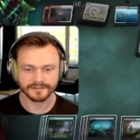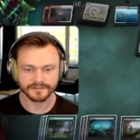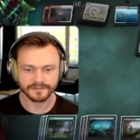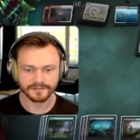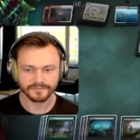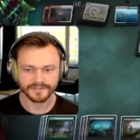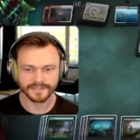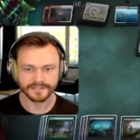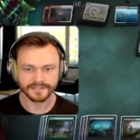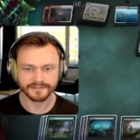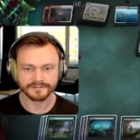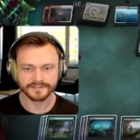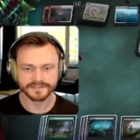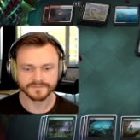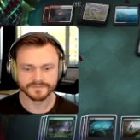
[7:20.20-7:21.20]
Okay,
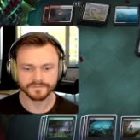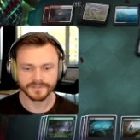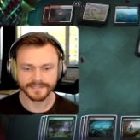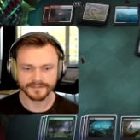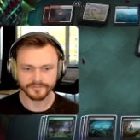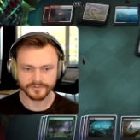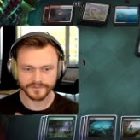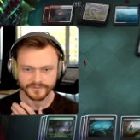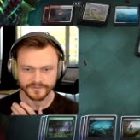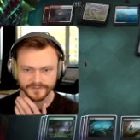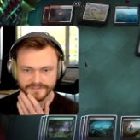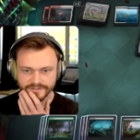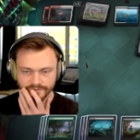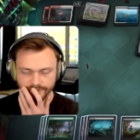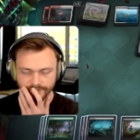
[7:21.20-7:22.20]
it's playable. We don't need
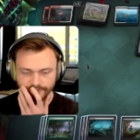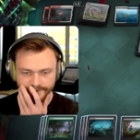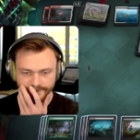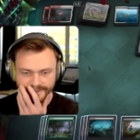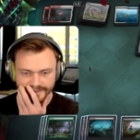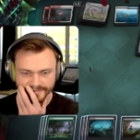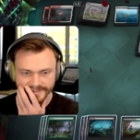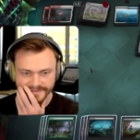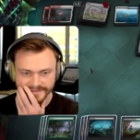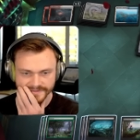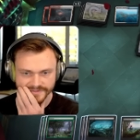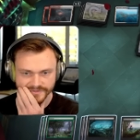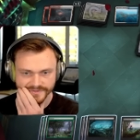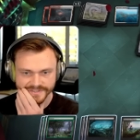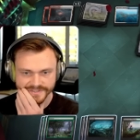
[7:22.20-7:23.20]
to do it before combat. There's
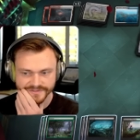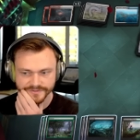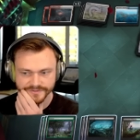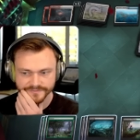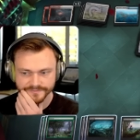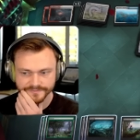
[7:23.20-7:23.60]
no reason to.